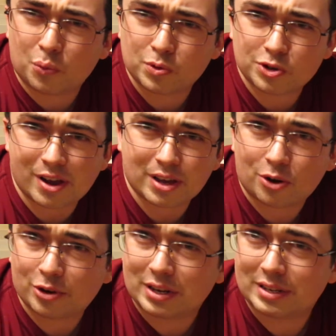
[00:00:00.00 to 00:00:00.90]
Trying it
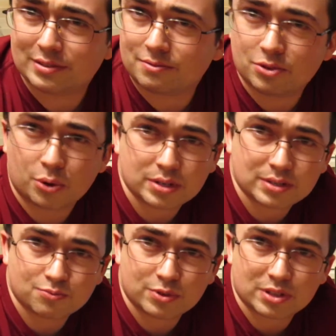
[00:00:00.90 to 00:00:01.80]
out, I didn't
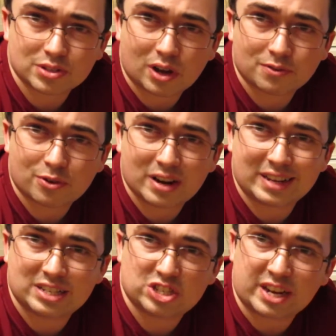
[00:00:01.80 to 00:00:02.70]
notice with the software
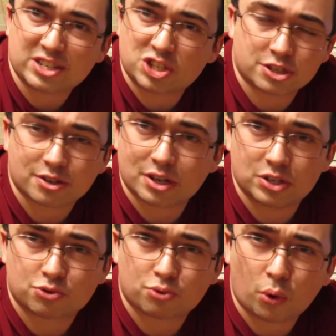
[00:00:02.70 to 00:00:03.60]
any gesture
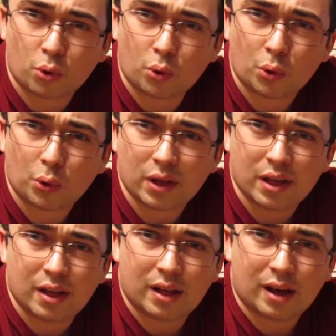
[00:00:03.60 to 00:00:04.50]
control,
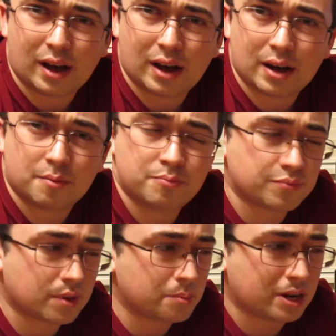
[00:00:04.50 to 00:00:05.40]

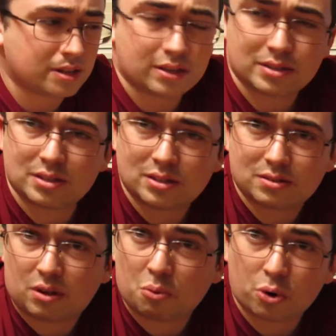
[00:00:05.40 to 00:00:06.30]
but
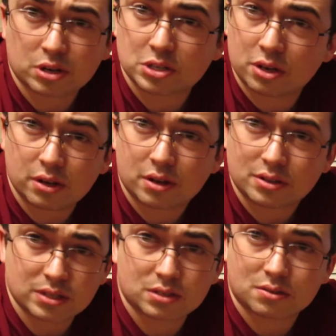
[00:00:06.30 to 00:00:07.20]
it works good.
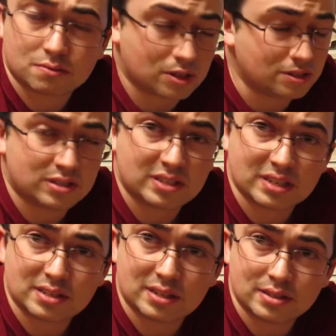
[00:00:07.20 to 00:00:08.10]
It's
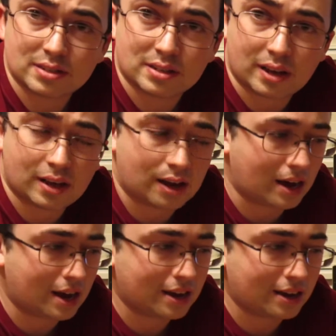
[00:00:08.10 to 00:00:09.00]
consistent.
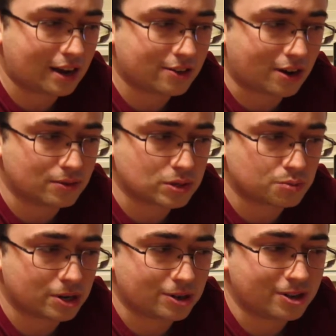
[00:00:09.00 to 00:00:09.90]
I thought it was
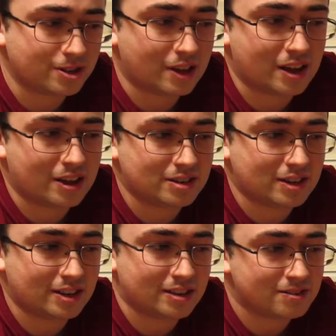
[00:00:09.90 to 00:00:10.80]
pretty good, and
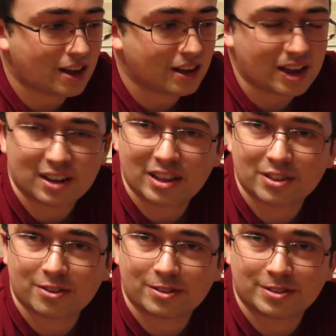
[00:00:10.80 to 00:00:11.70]
I kind of
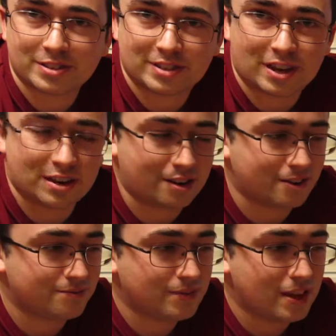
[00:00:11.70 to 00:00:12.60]
like the little design
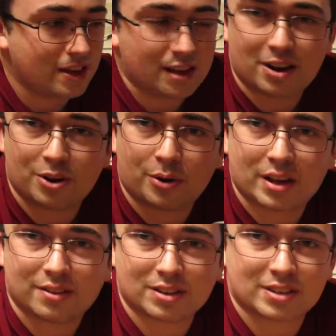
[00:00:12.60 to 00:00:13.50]
here. I don't know why.
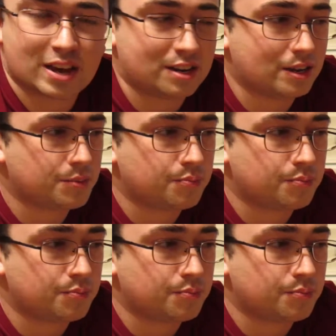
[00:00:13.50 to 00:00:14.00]
It looks kind of neat.